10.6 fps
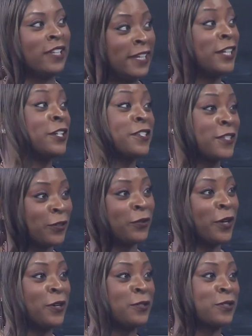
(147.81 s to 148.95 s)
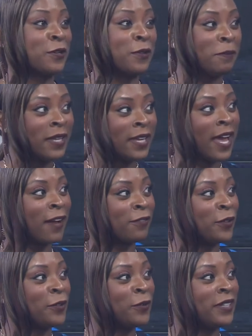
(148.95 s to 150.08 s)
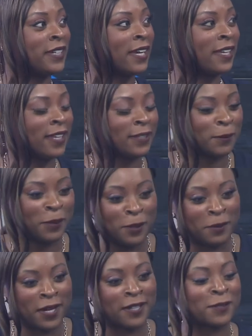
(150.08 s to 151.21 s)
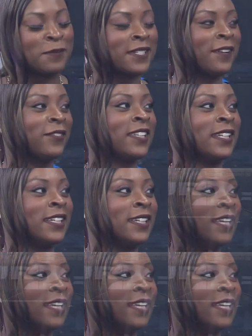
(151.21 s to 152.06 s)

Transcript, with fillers: years in a row. So the big afro wig, had like the bell bottoms and everything.